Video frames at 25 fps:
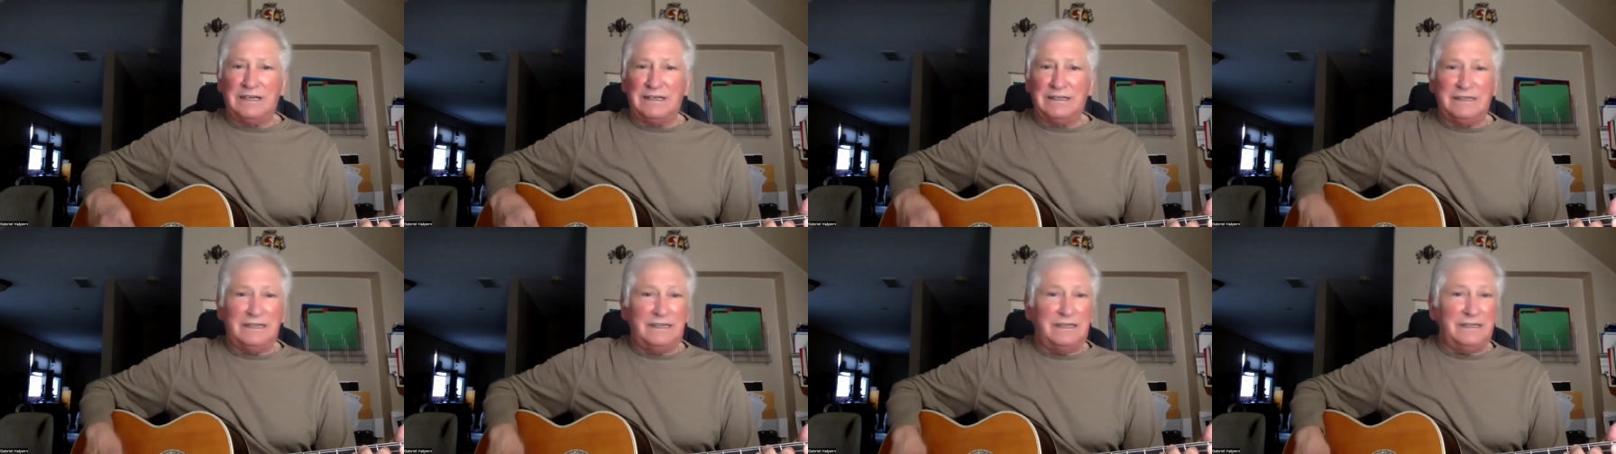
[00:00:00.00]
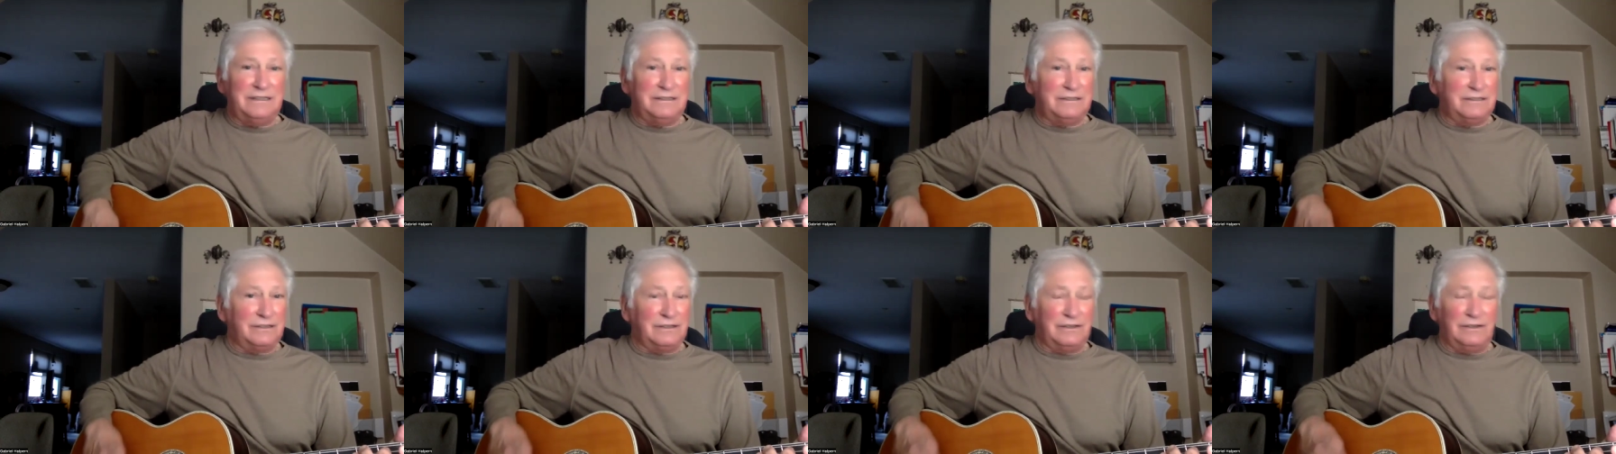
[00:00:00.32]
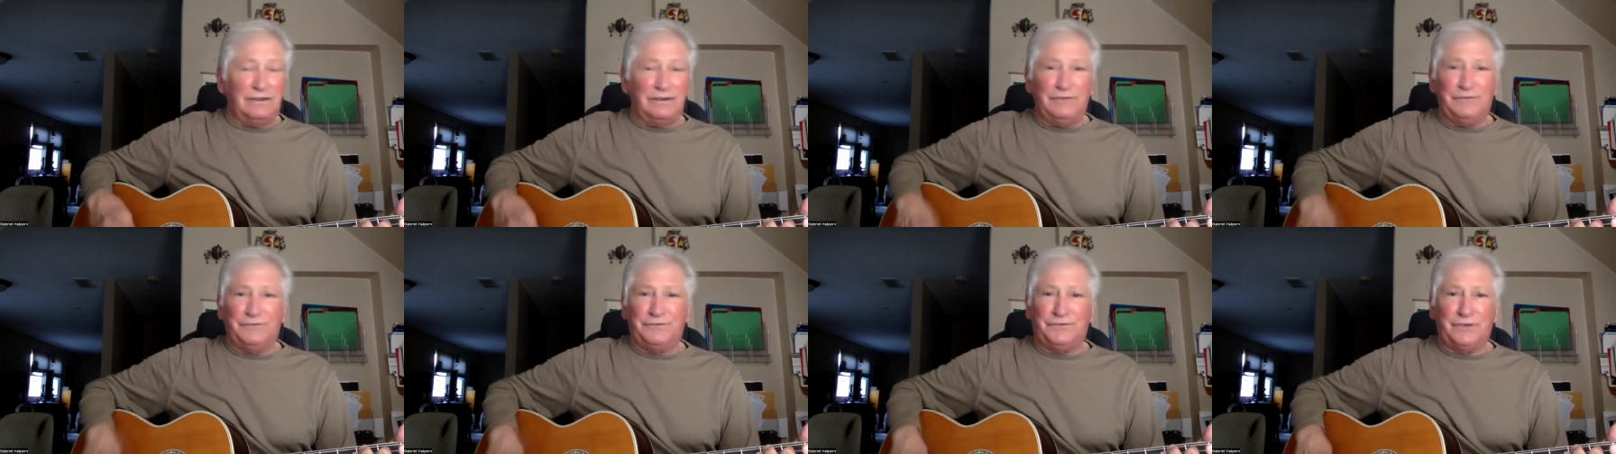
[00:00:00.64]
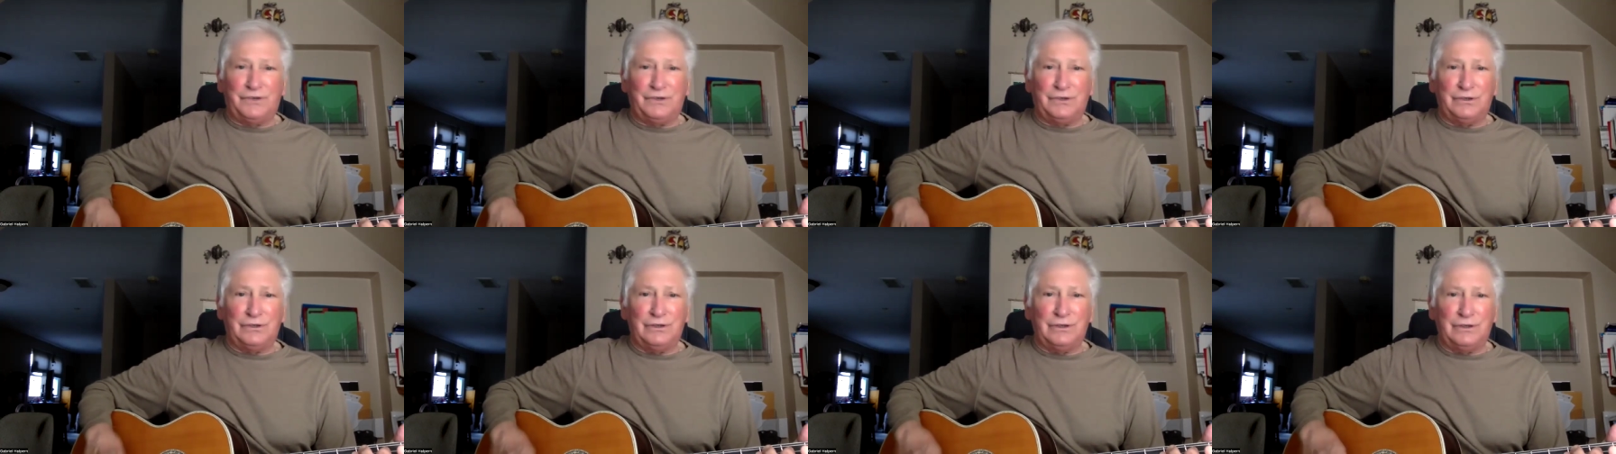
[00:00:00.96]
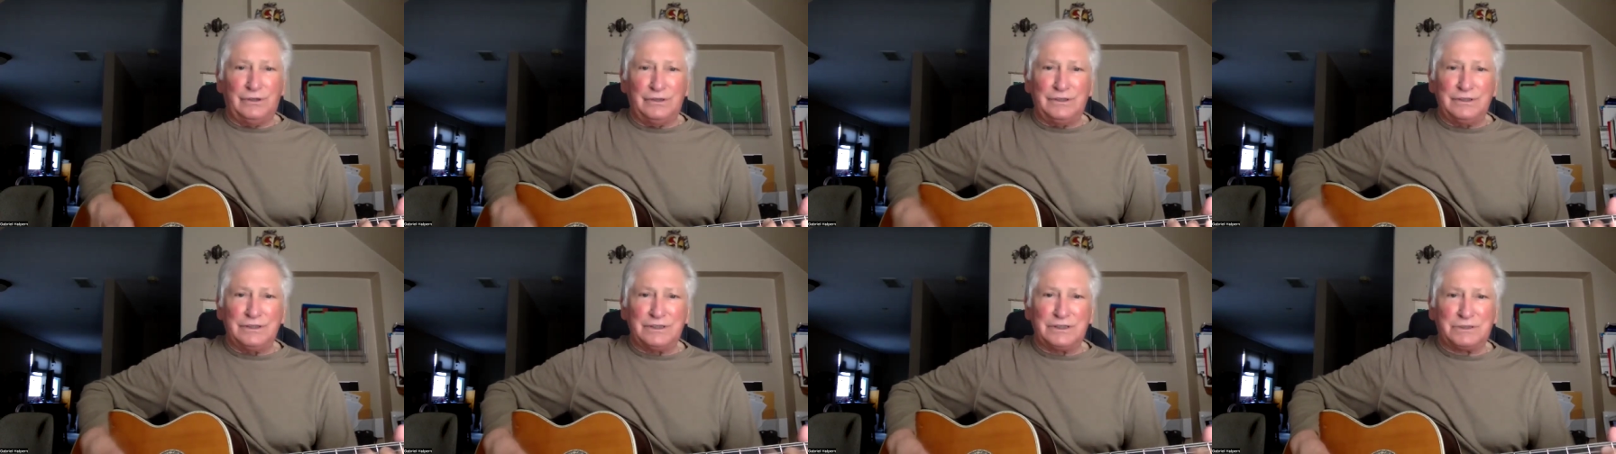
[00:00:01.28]
and he took her
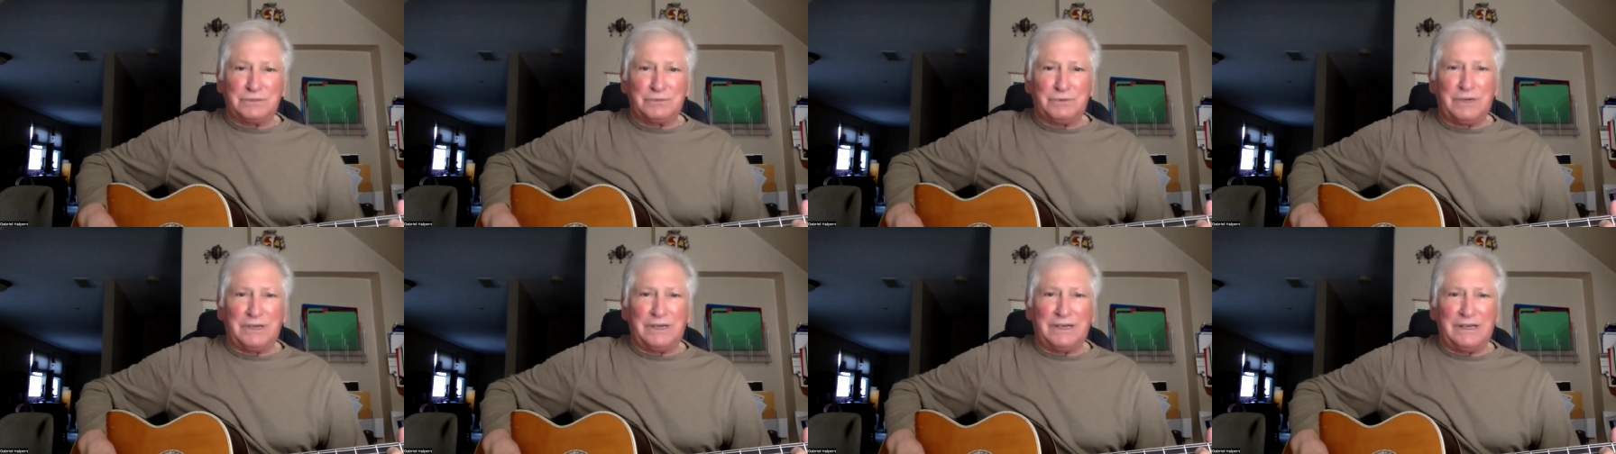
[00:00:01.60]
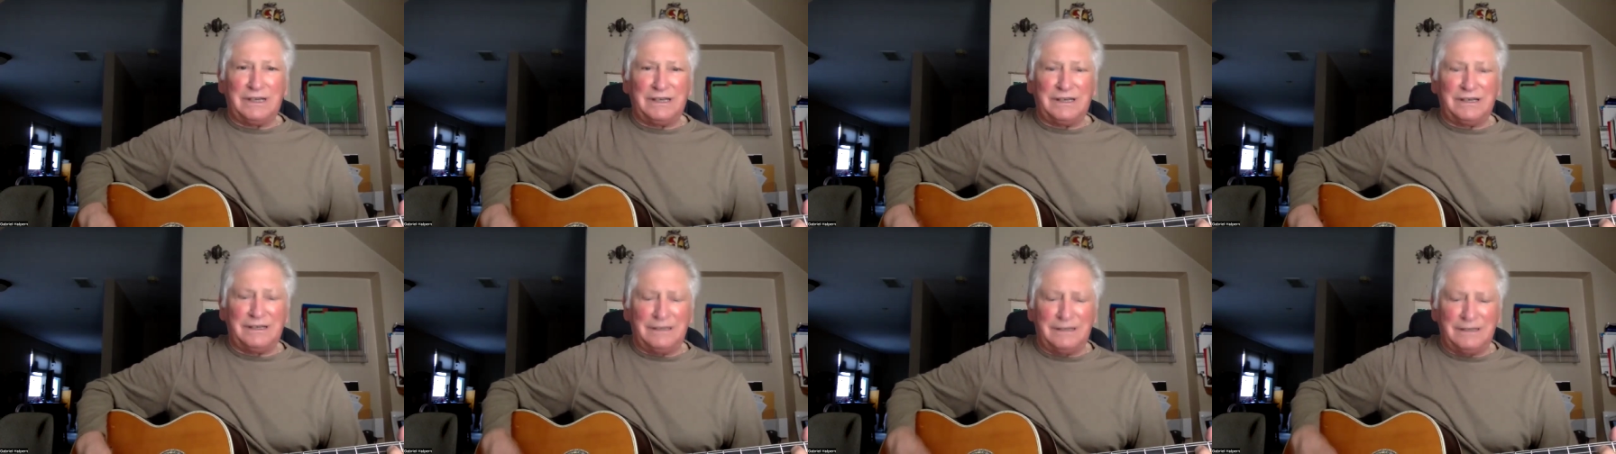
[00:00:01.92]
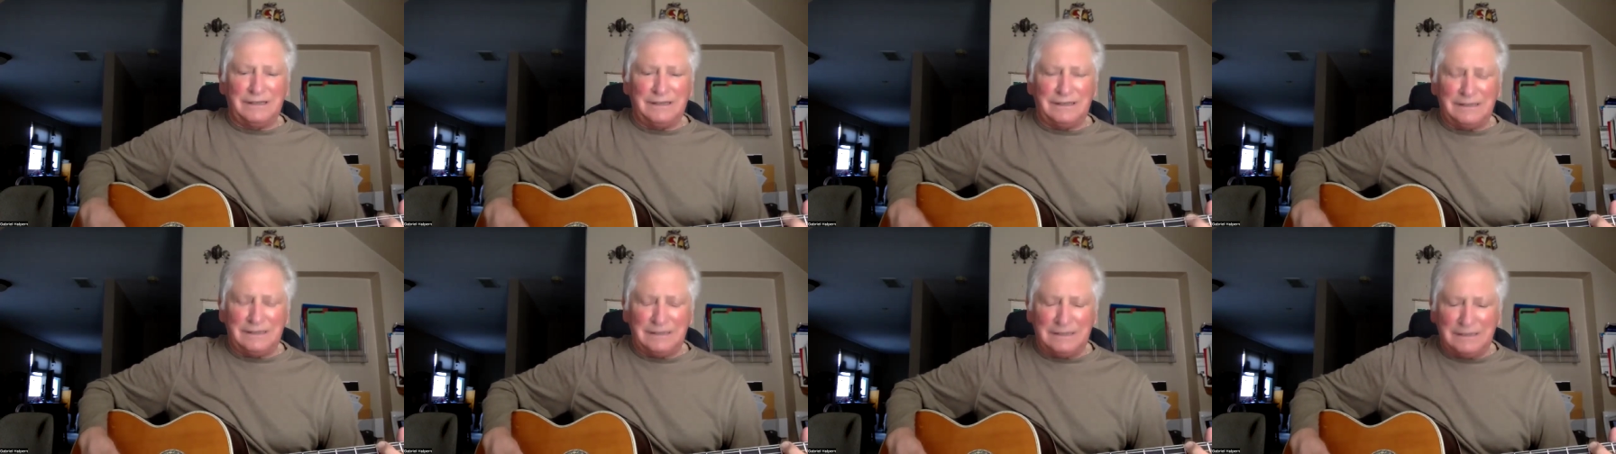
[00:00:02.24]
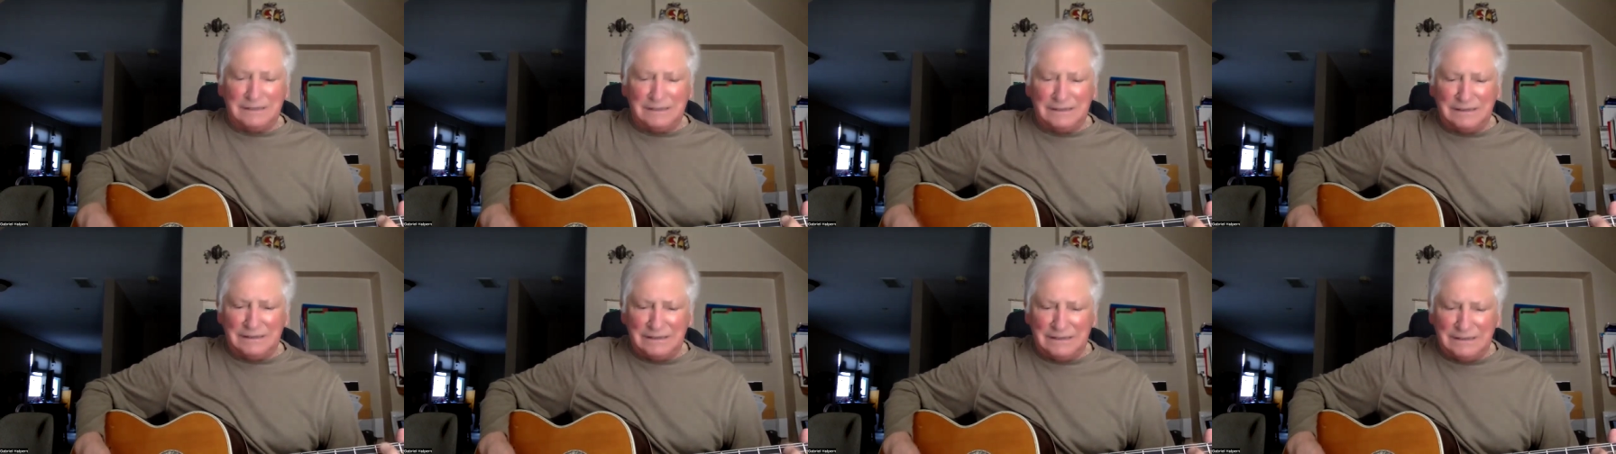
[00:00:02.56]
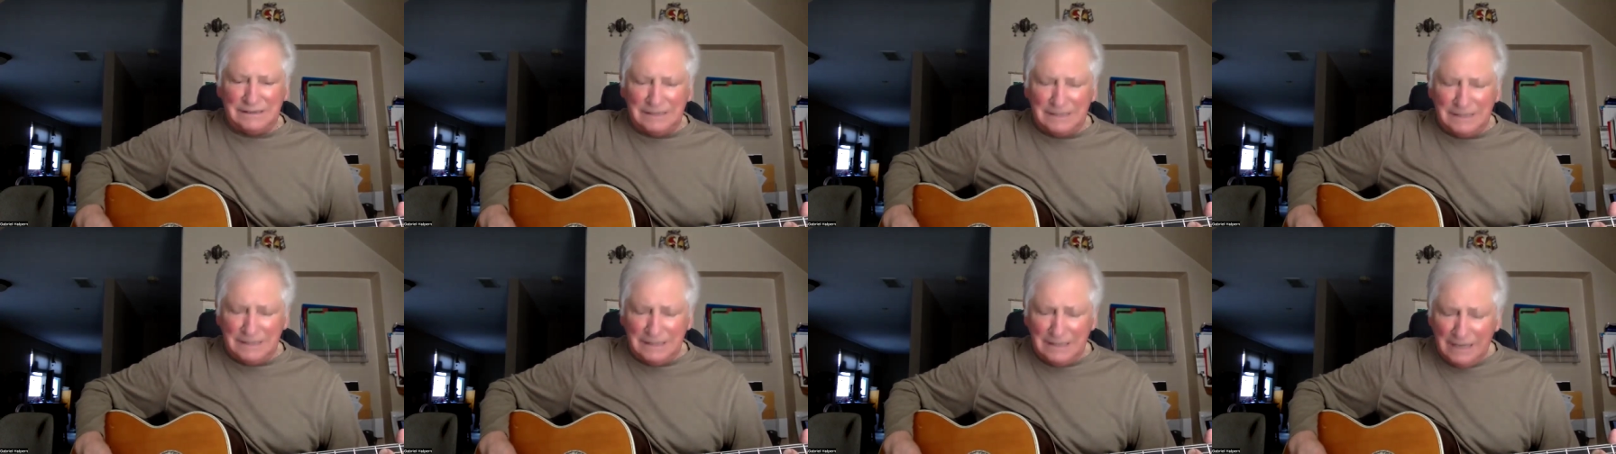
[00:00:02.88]
for a
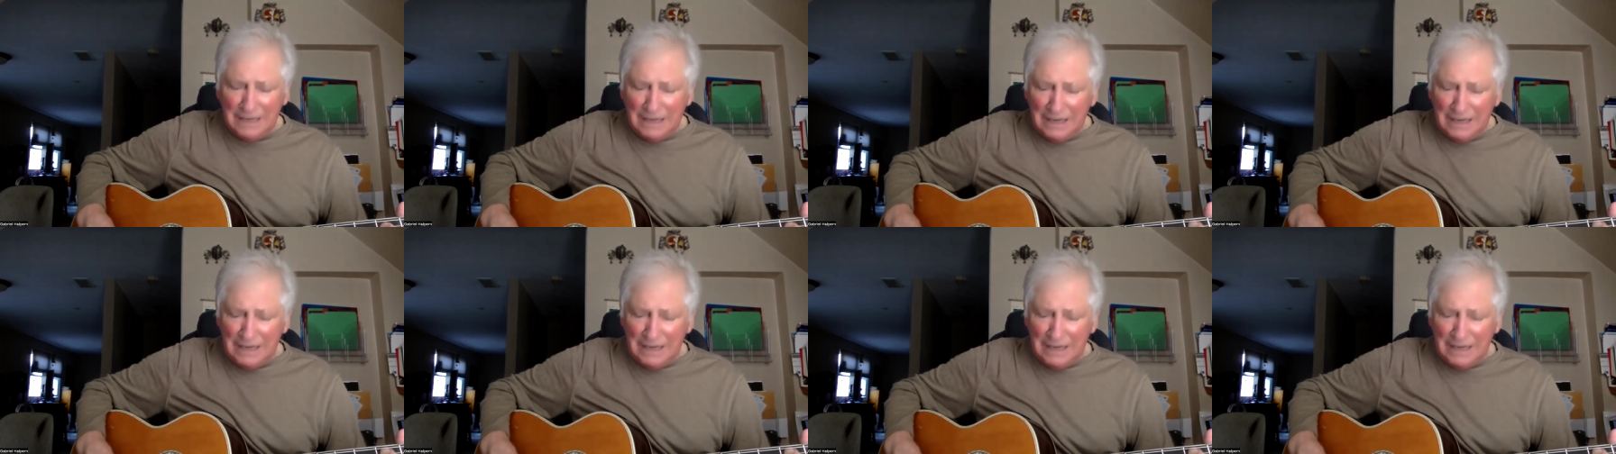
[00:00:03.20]
swan.